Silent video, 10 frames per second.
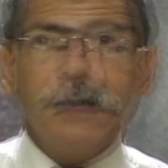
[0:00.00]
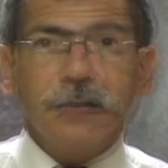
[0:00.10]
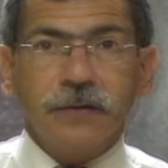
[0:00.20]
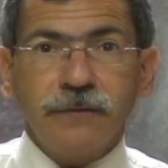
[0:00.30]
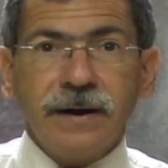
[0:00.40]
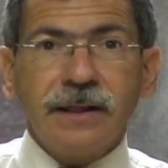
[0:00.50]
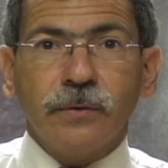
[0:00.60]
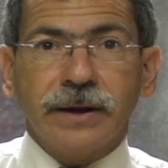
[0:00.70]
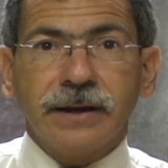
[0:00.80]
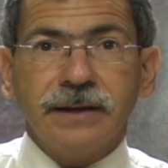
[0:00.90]
The
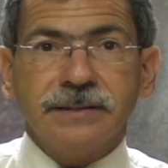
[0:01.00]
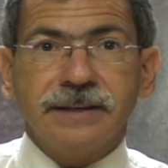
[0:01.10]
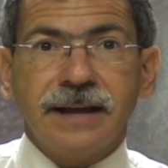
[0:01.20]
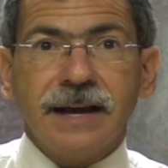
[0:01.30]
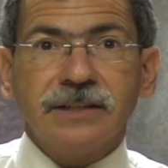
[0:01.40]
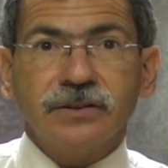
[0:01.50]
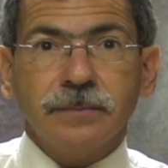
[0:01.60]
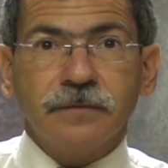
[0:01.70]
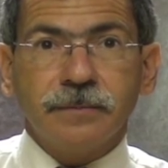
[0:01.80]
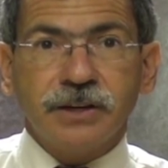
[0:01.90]
following is an
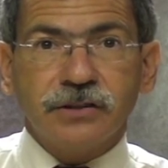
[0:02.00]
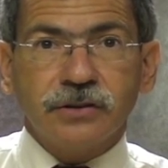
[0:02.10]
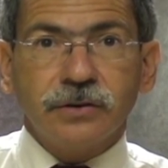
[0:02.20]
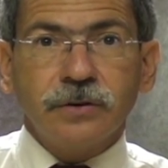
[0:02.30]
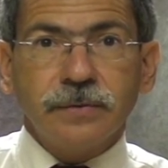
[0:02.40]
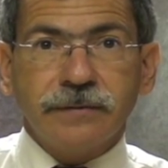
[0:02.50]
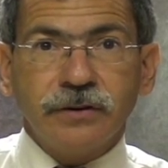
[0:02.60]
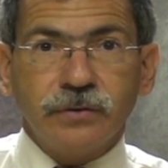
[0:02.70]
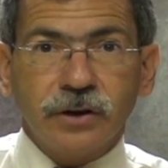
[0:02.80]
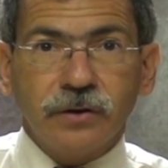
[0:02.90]
excerpt from the Internal
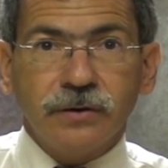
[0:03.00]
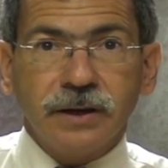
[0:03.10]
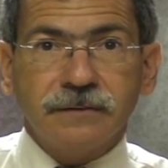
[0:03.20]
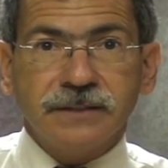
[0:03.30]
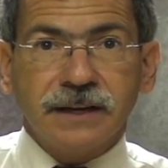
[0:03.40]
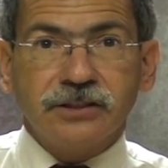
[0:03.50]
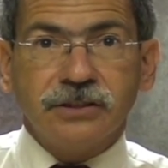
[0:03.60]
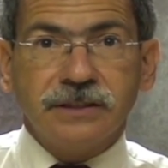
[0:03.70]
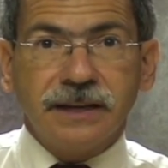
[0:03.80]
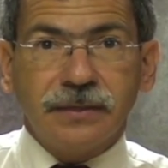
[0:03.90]
Revenue Code of
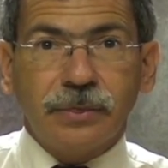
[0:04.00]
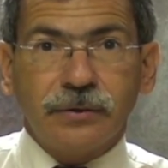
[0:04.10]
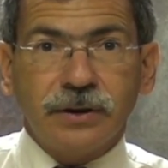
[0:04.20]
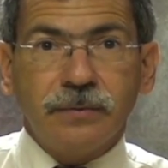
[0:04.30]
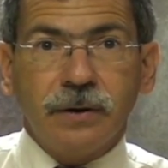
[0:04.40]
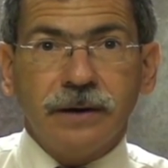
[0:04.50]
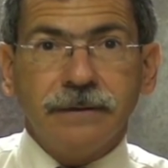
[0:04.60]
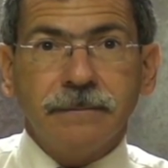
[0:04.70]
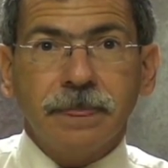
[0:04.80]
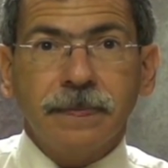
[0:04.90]
Section 1031.
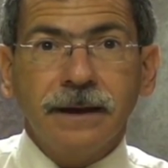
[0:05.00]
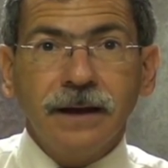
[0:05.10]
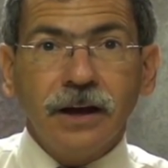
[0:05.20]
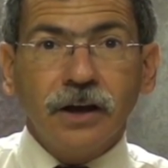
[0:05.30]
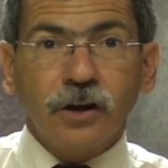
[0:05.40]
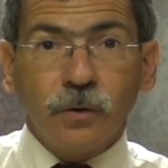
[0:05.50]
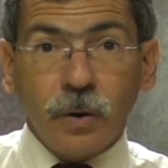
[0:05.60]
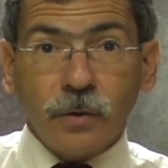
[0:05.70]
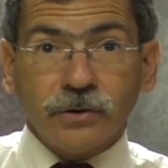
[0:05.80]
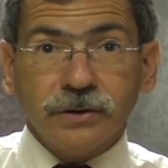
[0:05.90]

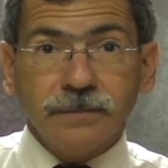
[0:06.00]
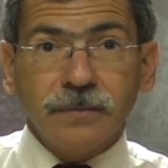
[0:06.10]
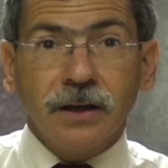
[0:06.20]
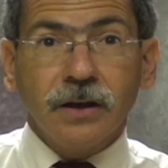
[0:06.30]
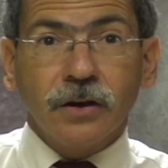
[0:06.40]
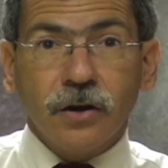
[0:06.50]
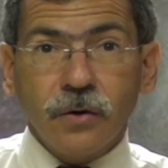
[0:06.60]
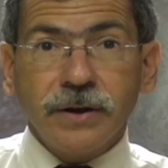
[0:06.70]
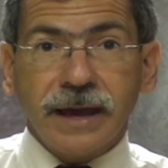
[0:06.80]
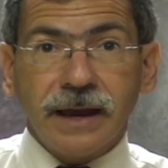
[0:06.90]
Quote,
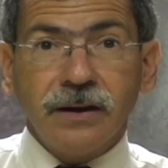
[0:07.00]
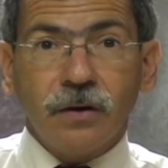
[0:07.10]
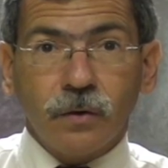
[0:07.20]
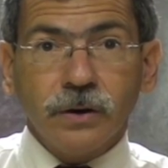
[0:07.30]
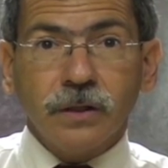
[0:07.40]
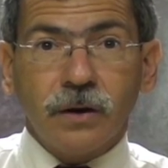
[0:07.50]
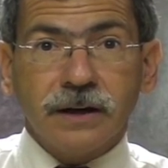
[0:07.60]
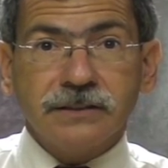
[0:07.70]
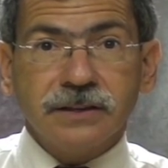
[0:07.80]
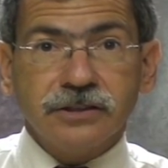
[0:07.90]
"No gain or
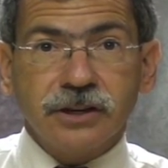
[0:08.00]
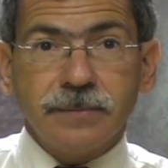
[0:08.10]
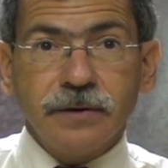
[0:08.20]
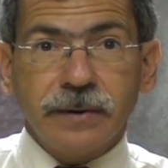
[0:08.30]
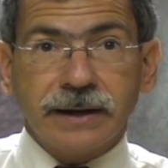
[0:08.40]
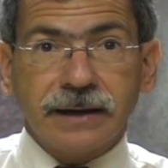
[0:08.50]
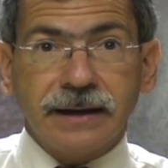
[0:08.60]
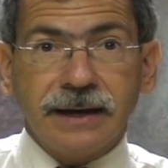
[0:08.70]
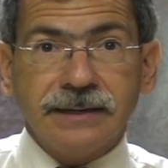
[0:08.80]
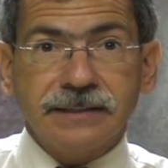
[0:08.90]
loss shall be
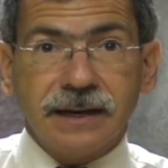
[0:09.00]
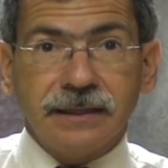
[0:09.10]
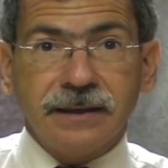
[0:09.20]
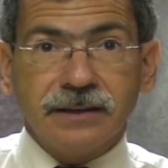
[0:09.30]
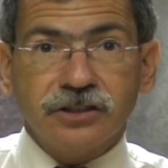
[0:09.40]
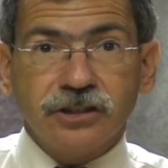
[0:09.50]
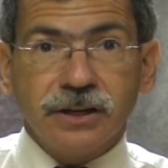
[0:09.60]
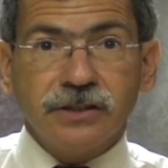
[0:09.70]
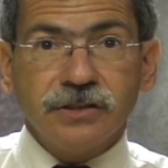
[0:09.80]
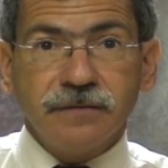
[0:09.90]
recognized on the
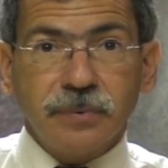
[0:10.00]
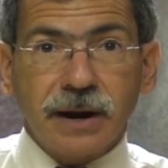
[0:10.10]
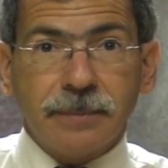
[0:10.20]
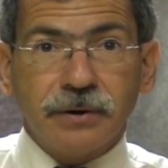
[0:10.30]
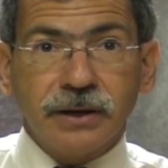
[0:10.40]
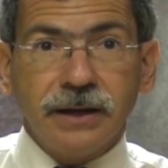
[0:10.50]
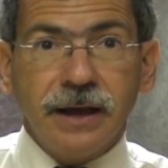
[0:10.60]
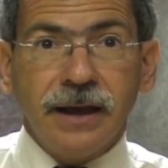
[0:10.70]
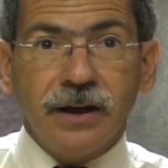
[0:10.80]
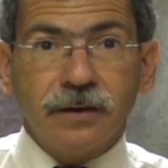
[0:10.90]
exchange of property
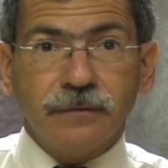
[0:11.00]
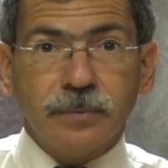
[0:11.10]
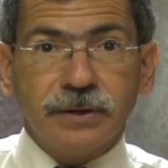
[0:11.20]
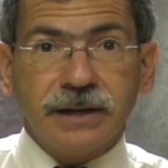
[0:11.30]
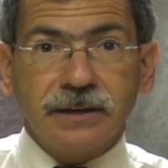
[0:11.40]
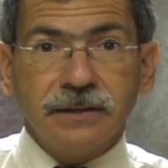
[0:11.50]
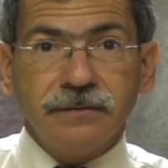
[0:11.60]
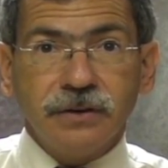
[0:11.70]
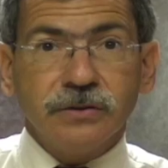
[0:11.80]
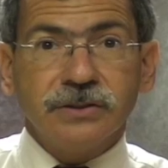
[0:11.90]
held for
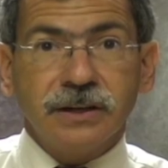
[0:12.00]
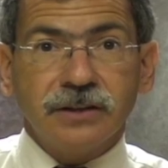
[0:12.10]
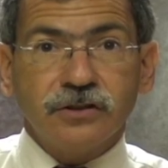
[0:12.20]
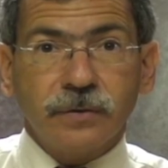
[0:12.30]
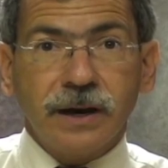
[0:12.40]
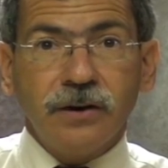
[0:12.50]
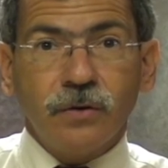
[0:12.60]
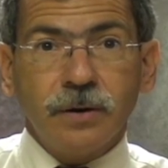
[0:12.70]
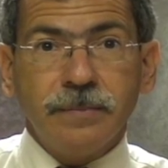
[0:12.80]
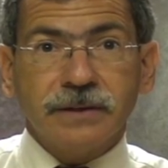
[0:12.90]
productive use in a trade
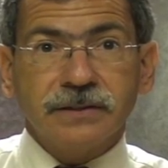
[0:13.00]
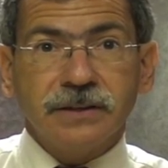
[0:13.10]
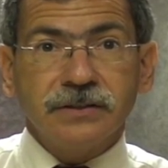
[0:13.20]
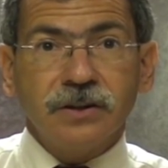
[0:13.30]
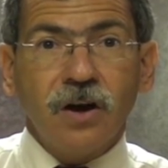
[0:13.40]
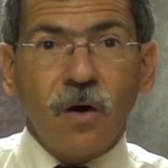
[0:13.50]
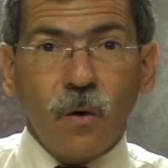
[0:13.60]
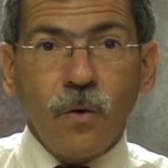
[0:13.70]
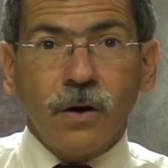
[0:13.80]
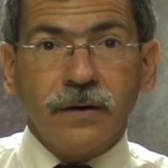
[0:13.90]
or business
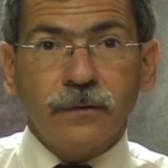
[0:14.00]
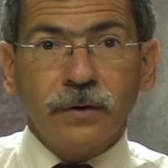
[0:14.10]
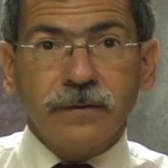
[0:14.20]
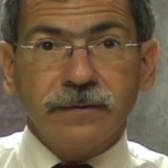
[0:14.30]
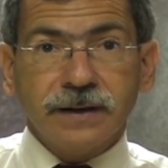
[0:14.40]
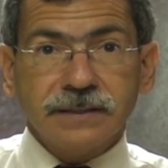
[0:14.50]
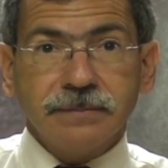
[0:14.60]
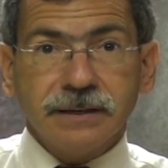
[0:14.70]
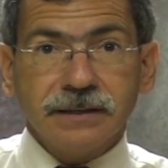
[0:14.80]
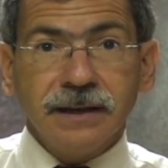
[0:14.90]
or for
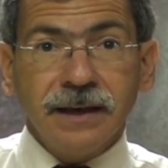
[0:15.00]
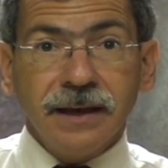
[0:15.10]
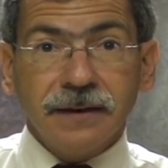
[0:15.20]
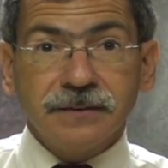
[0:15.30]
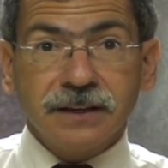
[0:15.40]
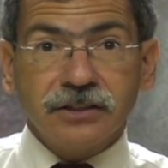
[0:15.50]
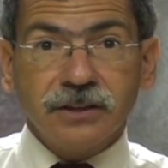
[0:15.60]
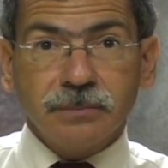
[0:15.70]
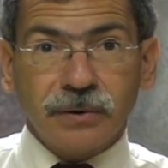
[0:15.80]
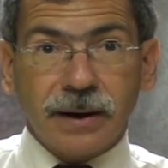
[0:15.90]
investment if
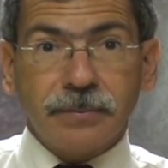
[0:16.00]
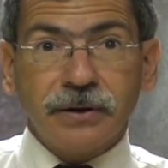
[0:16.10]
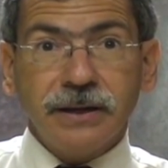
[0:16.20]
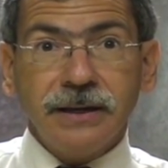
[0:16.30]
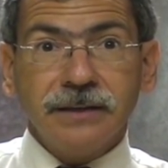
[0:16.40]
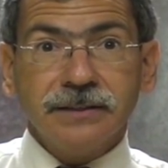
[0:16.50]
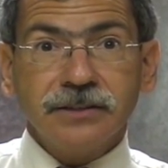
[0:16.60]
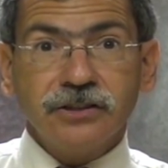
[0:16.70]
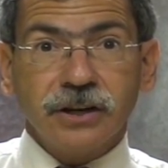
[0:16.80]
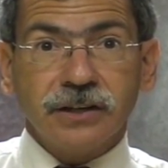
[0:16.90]
such property is
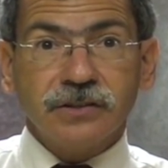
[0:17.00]
exchanged